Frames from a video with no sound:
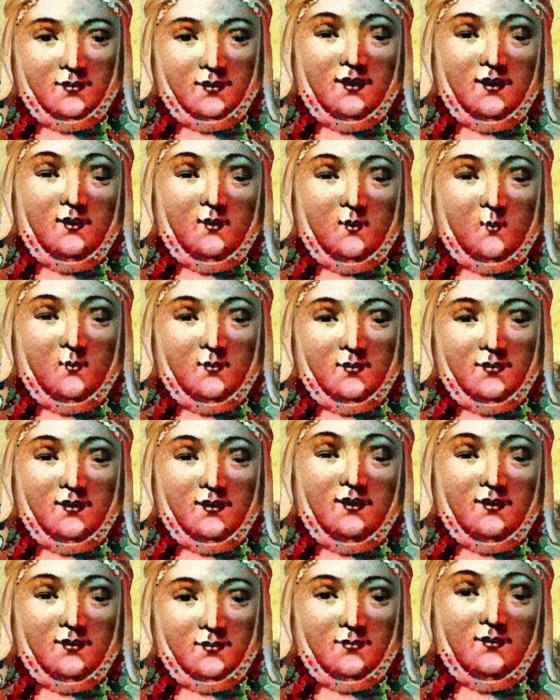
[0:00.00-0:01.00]
and it was
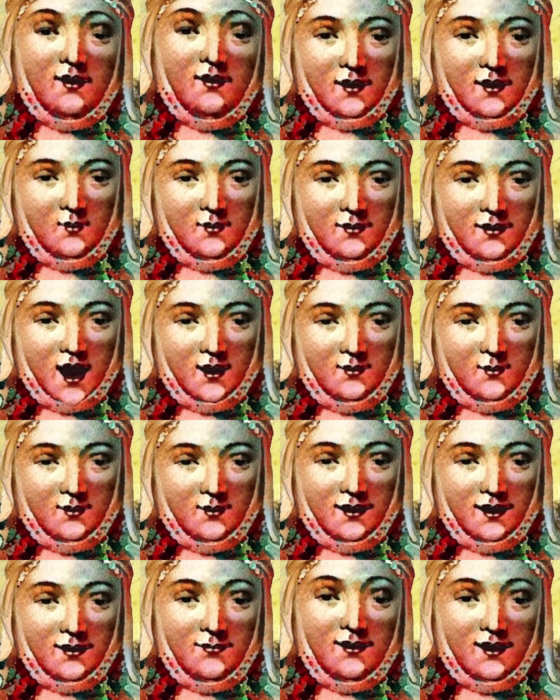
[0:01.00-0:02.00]
quite logical that
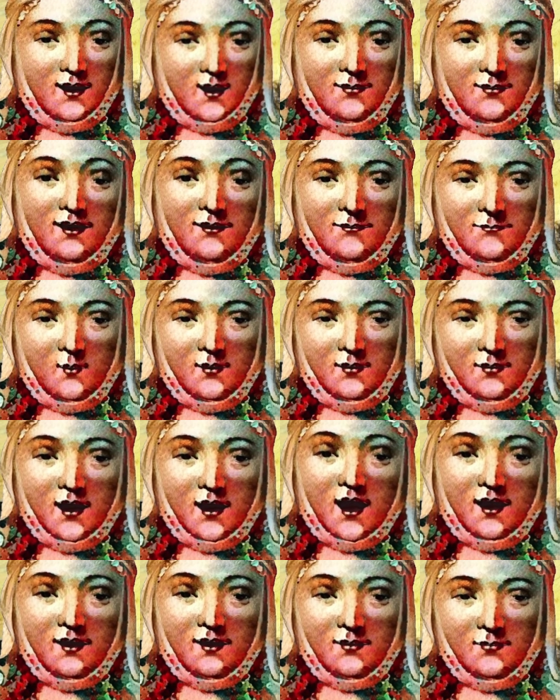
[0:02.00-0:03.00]
the young Robert
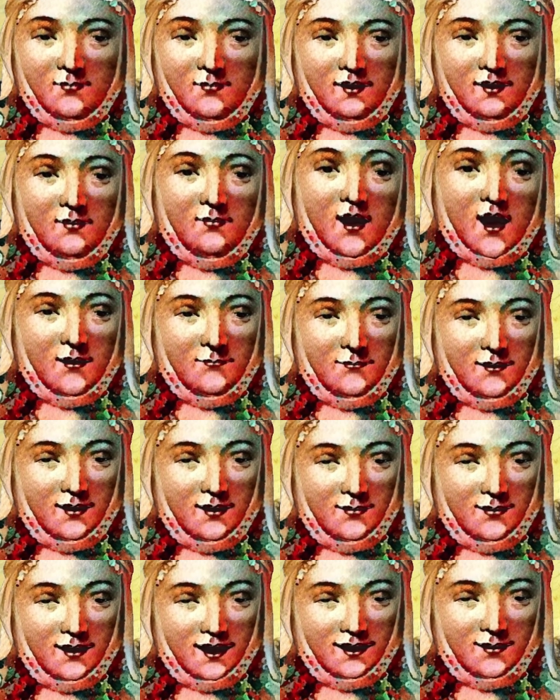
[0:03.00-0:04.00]
followed his father
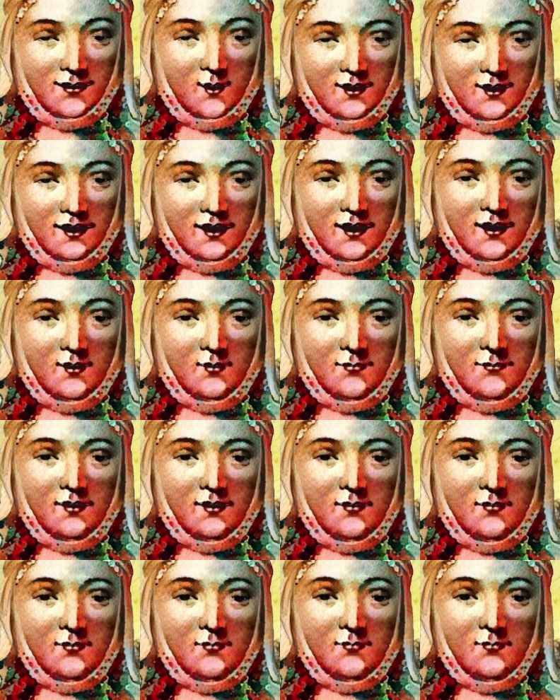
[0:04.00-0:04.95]
in his footsteps.